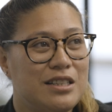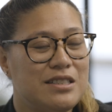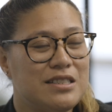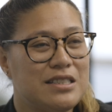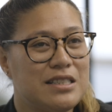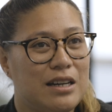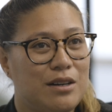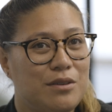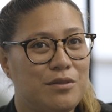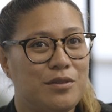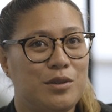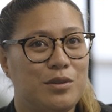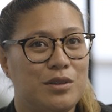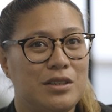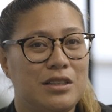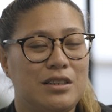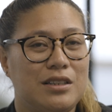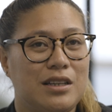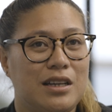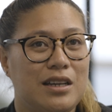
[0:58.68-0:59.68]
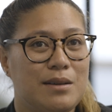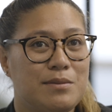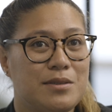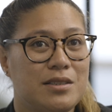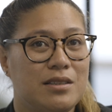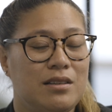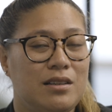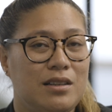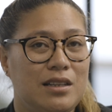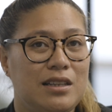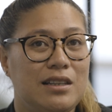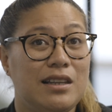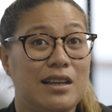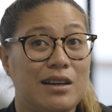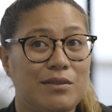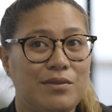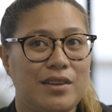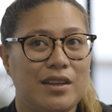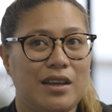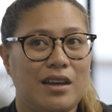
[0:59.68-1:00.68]
in South Auckland. I absolutely
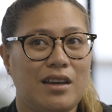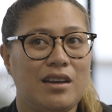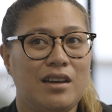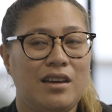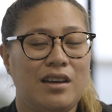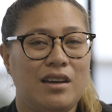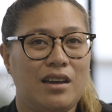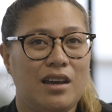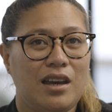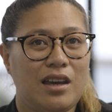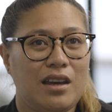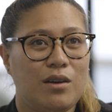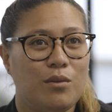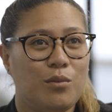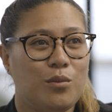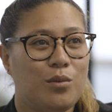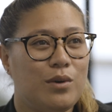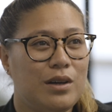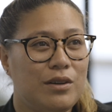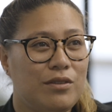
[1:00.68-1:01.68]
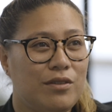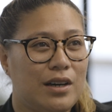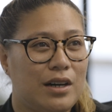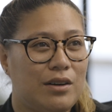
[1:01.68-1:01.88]
love that. And with